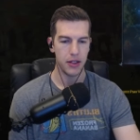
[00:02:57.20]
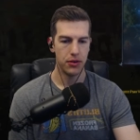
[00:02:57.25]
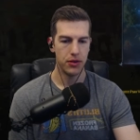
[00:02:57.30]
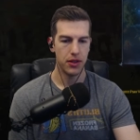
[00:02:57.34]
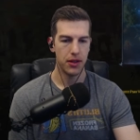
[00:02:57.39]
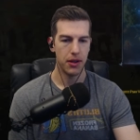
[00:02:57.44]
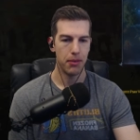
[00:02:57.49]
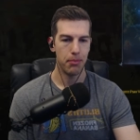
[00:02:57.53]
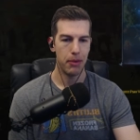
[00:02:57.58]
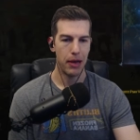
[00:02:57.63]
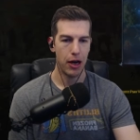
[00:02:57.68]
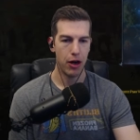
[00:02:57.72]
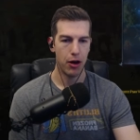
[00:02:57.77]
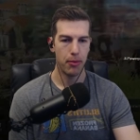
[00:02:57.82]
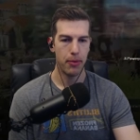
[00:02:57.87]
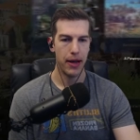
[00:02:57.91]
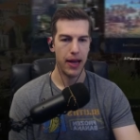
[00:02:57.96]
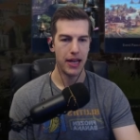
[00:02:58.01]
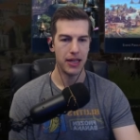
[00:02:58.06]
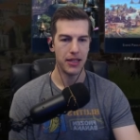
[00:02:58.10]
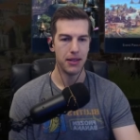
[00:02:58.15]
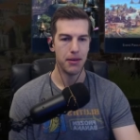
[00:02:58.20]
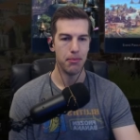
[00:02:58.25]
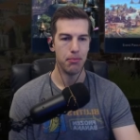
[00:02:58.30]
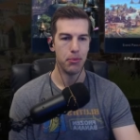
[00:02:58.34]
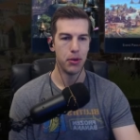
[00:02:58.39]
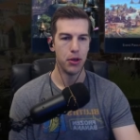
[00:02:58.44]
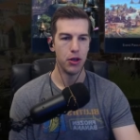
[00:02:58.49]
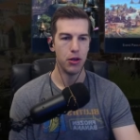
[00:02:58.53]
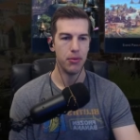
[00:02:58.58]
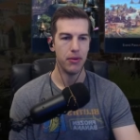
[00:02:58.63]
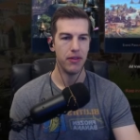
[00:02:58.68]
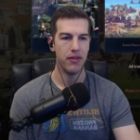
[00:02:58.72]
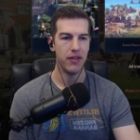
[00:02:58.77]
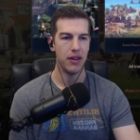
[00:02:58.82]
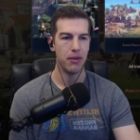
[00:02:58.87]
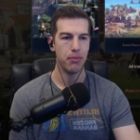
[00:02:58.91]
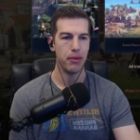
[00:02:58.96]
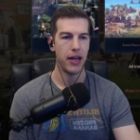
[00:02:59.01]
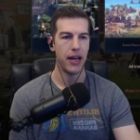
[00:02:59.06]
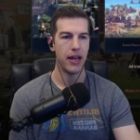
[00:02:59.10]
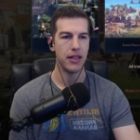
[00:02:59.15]
use Power Pass, Boom
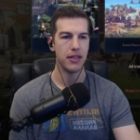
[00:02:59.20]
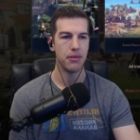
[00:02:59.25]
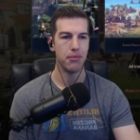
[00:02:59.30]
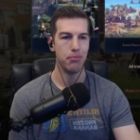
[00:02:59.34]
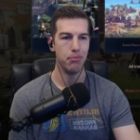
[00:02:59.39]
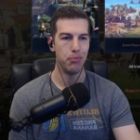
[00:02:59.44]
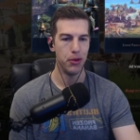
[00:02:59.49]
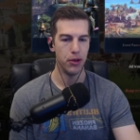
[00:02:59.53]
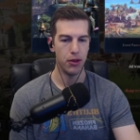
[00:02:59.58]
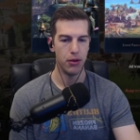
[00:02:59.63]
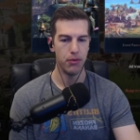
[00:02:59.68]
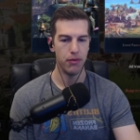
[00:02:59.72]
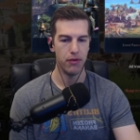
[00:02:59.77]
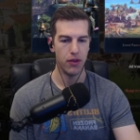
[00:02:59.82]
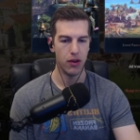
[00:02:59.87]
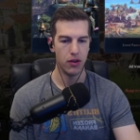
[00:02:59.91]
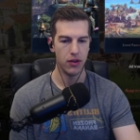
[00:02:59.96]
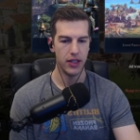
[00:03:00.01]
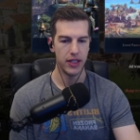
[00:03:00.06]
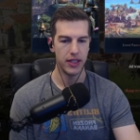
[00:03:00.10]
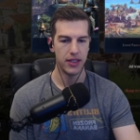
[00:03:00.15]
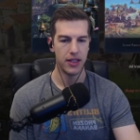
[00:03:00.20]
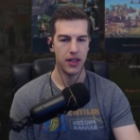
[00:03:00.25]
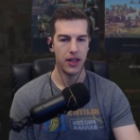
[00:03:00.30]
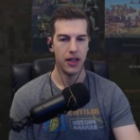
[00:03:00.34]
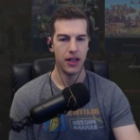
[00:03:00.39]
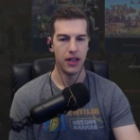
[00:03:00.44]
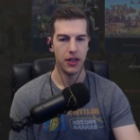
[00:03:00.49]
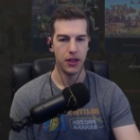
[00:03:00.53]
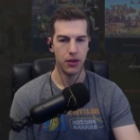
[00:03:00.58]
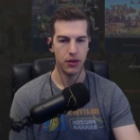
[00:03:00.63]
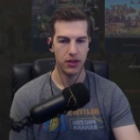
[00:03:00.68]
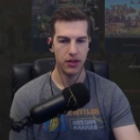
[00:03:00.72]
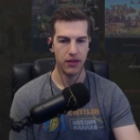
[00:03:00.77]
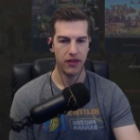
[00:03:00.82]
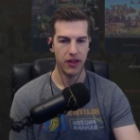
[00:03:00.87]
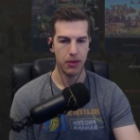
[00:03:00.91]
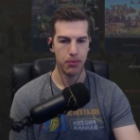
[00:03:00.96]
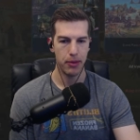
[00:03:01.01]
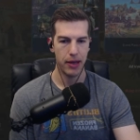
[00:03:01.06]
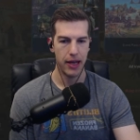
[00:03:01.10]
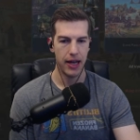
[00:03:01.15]
Event Pass, Boom Voldis. use
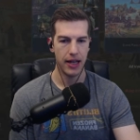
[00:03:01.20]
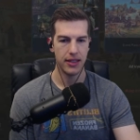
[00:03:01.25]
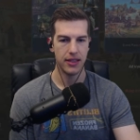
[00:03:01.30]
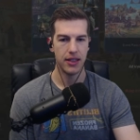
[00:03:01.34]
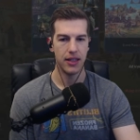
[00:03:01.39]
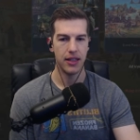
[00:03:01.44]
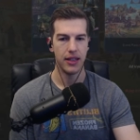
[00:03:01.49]
Event Pass,